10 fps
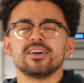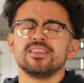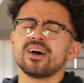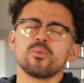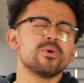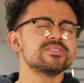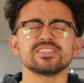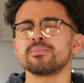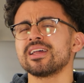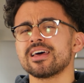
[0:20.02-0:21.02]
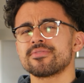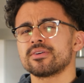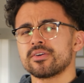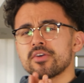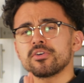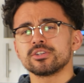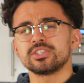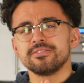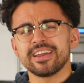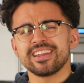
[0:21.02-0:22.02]
Not once in my life have I ever
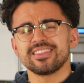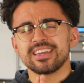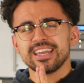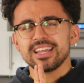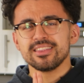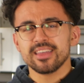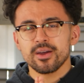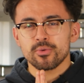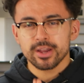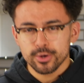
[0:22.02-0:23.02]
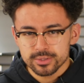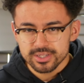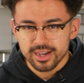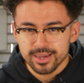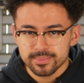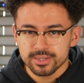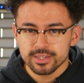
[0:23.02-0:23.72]
achieved anything in that record time.